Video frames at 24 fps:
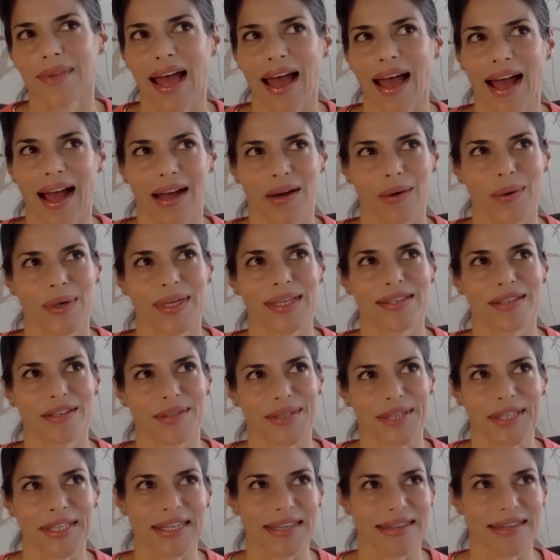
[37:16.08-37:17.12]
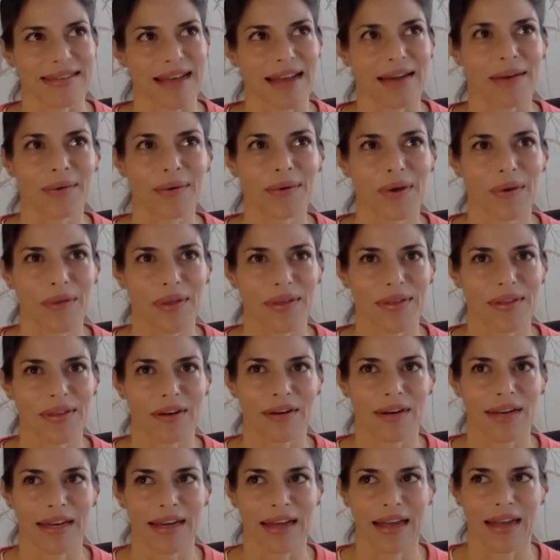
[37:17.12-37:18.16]
do I start the list? I don't know that they're
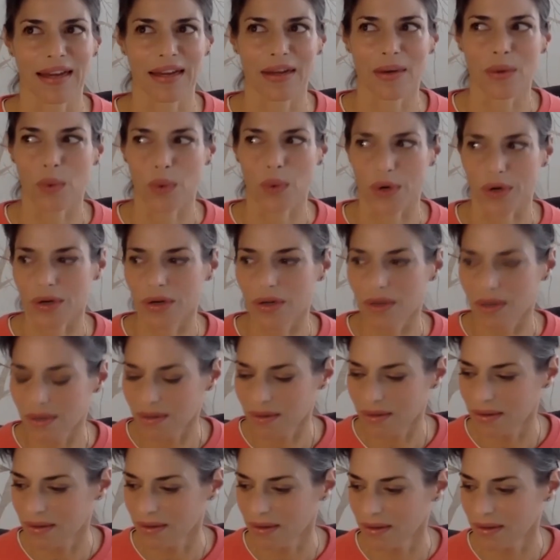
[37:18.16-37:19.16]
in any order.